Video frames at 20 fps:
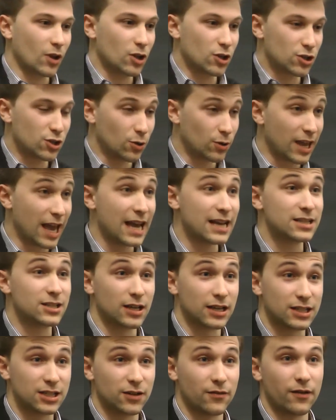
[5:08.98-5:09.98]
So yeah,
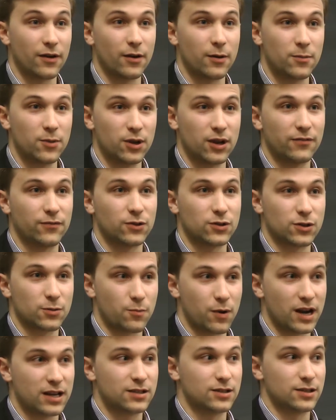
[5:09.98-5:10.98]
it's a very beautiful
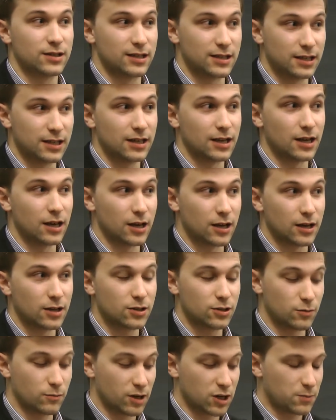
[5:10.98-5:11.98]
surprise to see
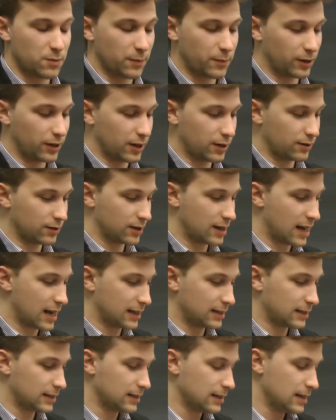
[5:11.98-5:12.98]
so much people here
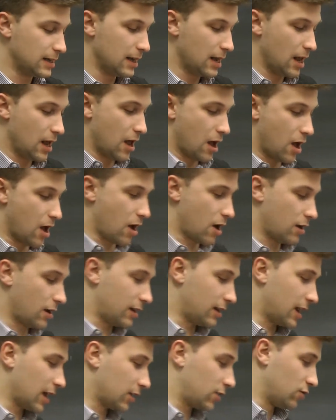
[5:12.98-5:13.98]
tonight.
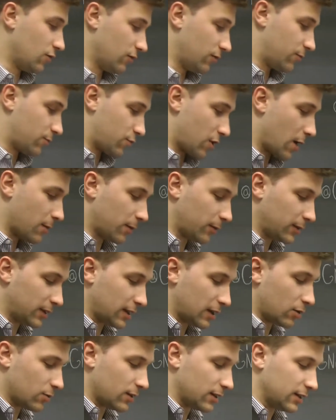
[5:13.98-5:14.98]
Like you've
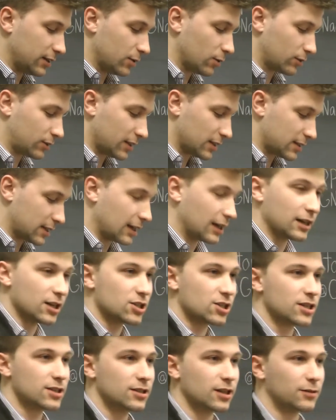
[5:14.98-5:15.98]
probably already noticed,
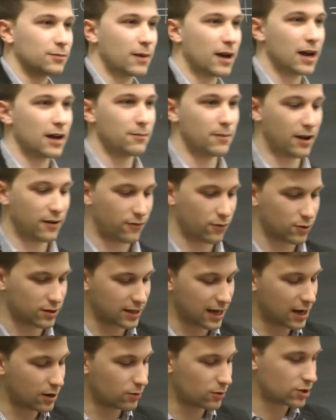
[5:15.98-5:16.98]
English is not my first
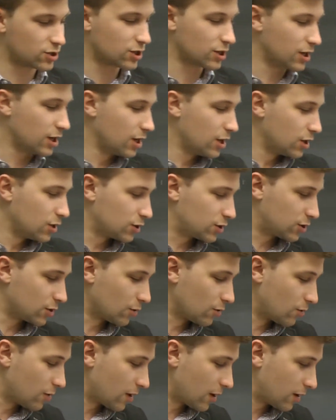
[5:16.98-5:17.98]
language,
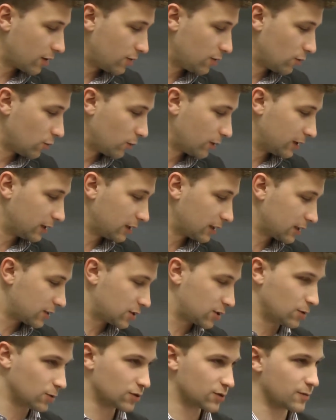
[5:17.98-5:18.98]
so you will
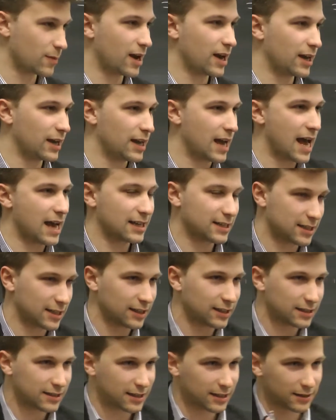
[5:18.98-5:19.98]
excuse my
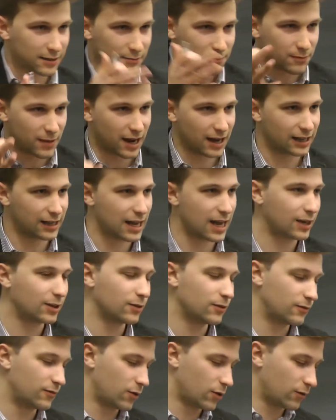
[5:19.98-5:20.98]
accents and my lack
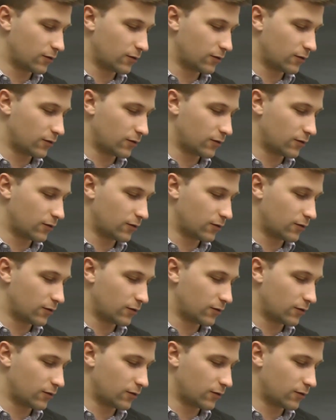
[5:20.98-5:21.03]
of